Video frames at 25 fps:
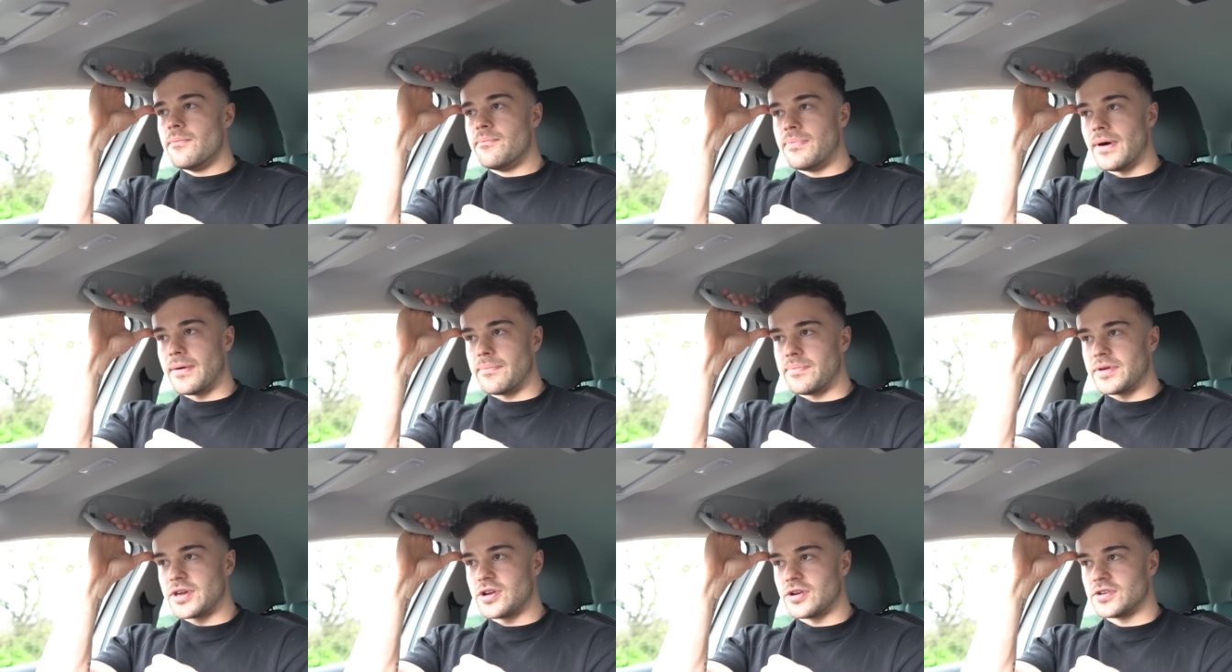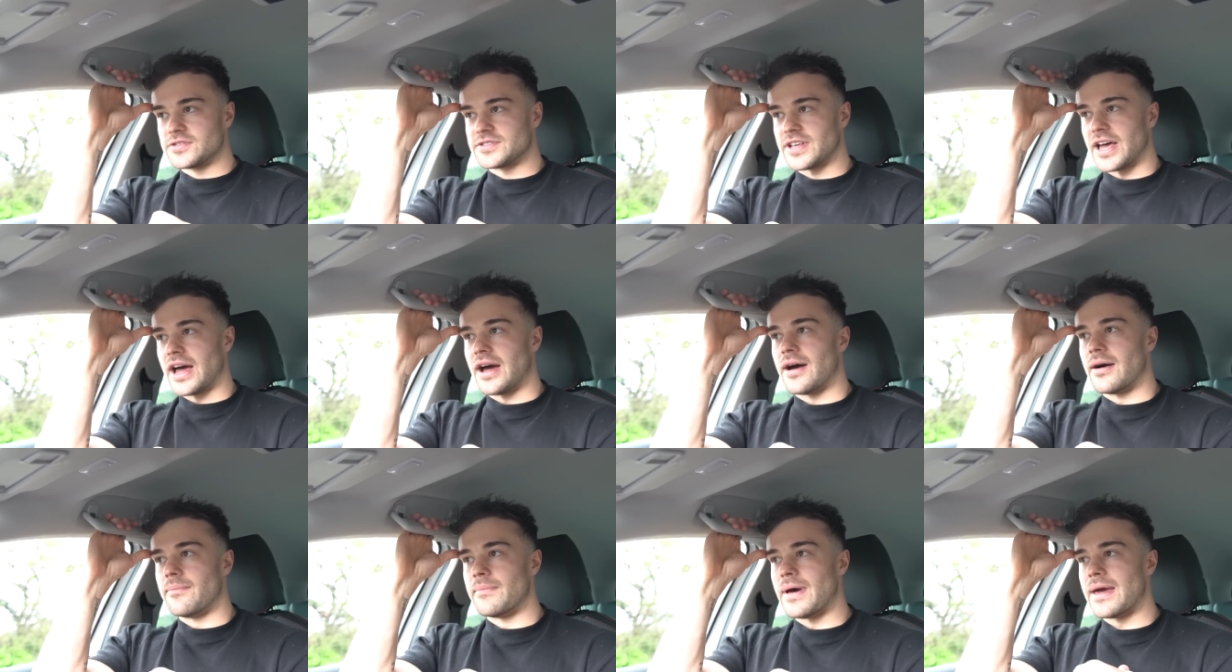but because
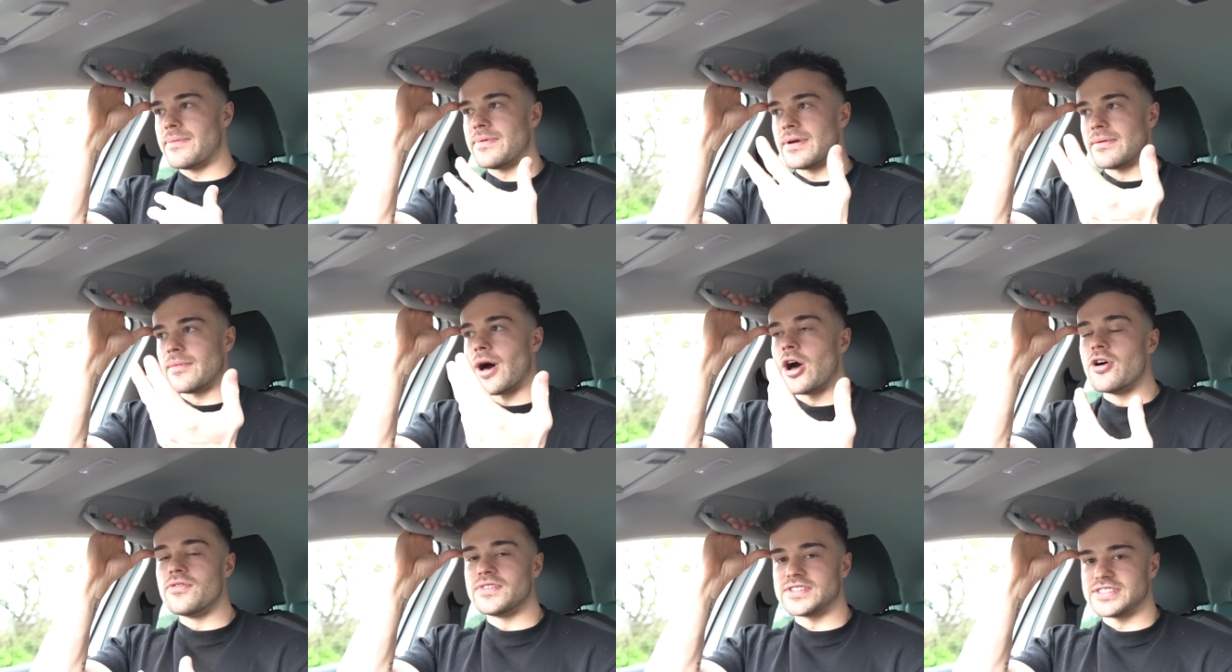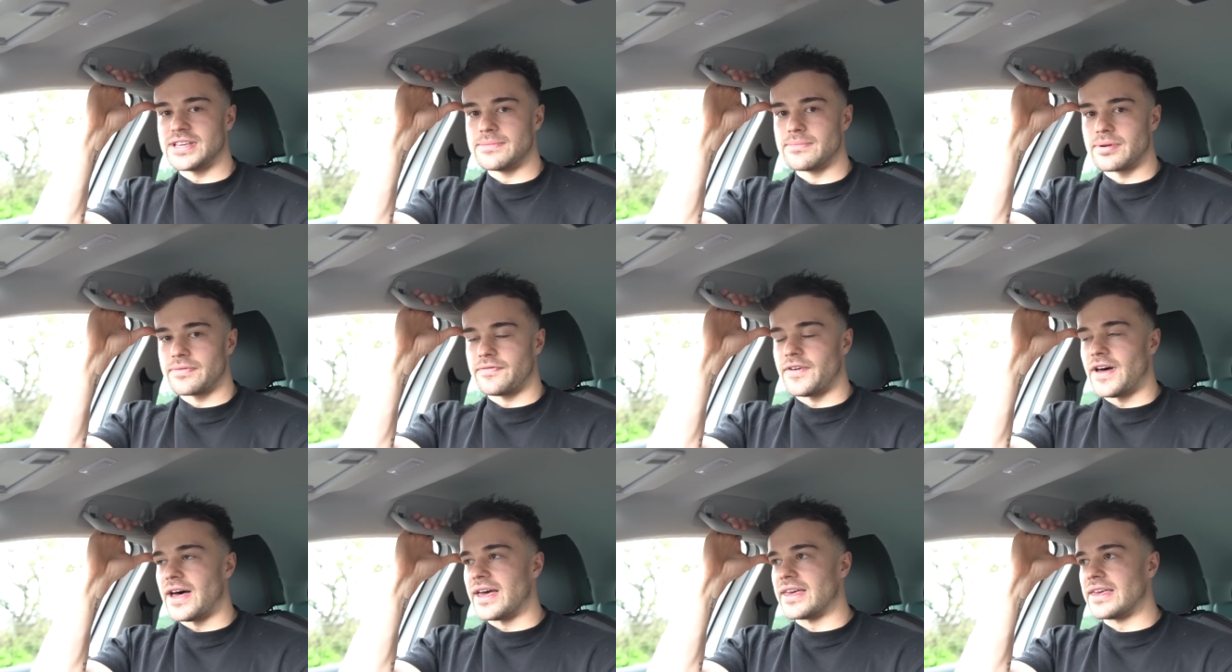like maybe I'm
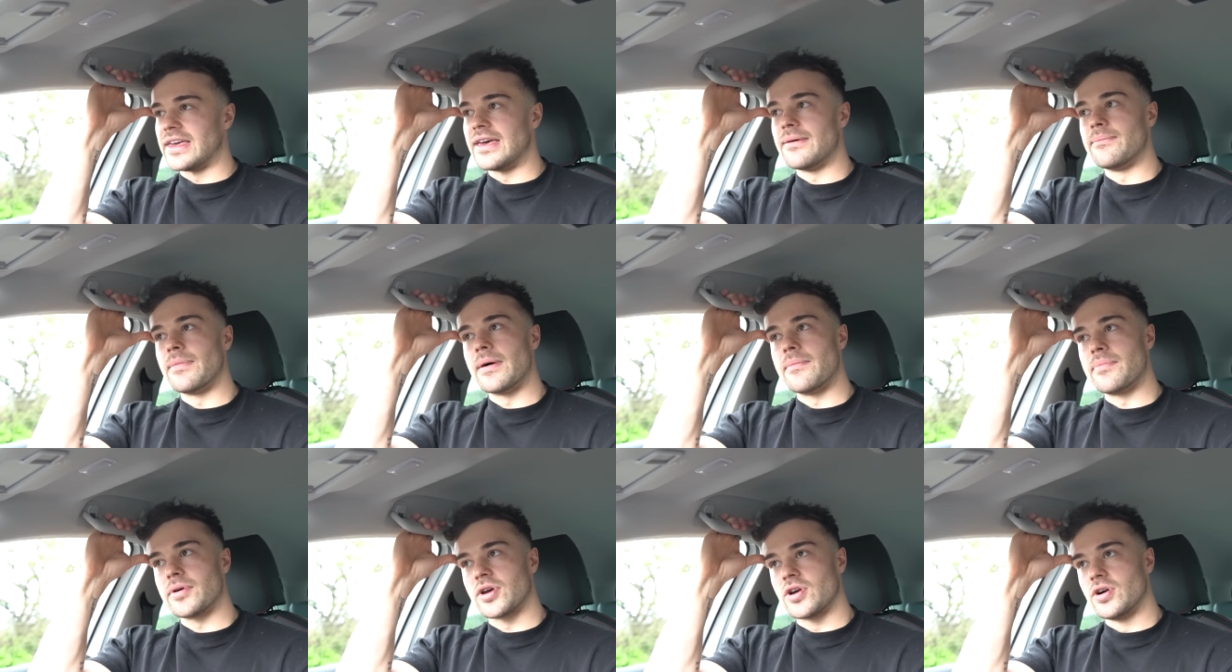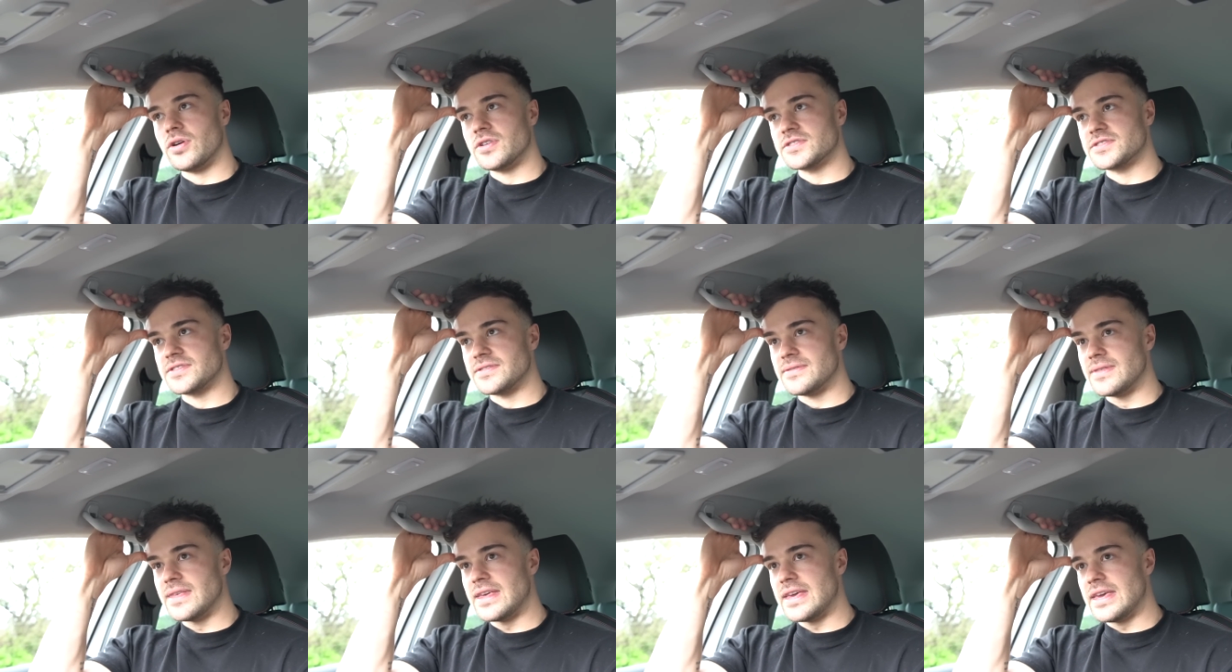oversimplifying it but
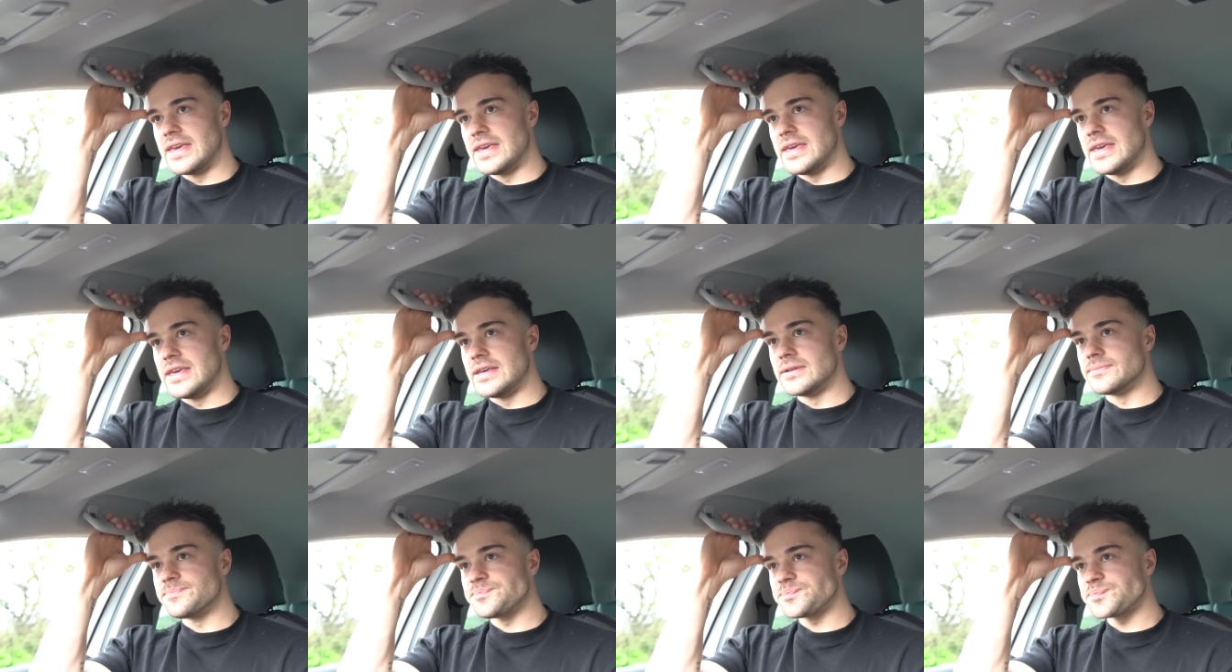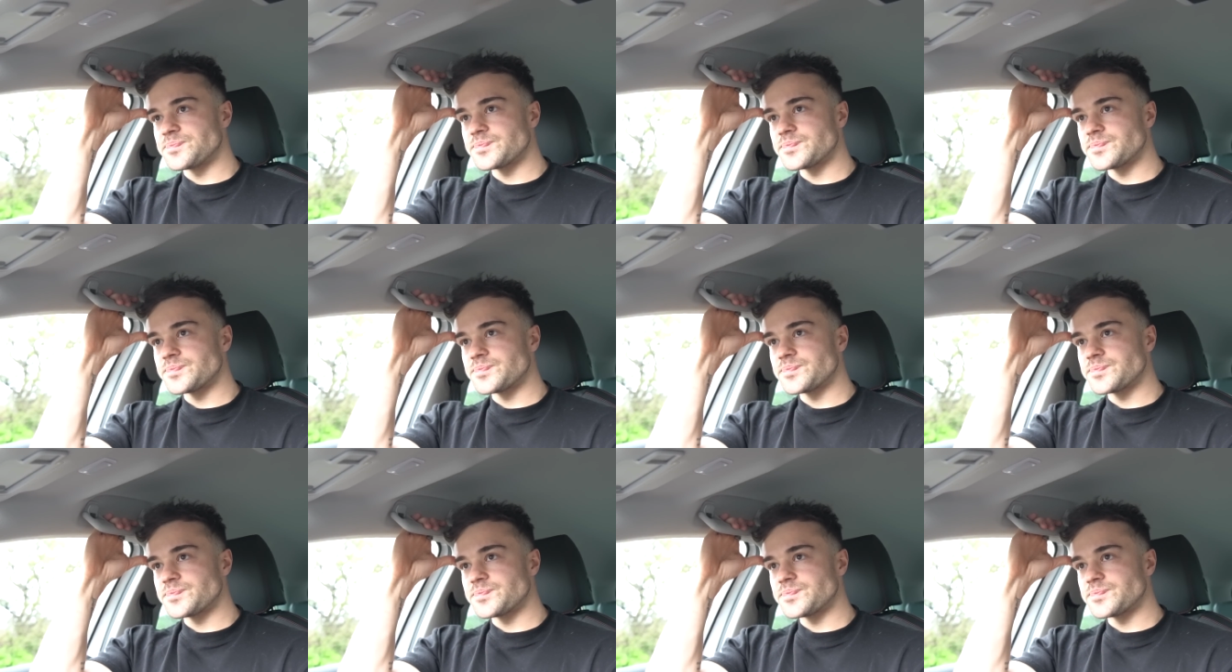because the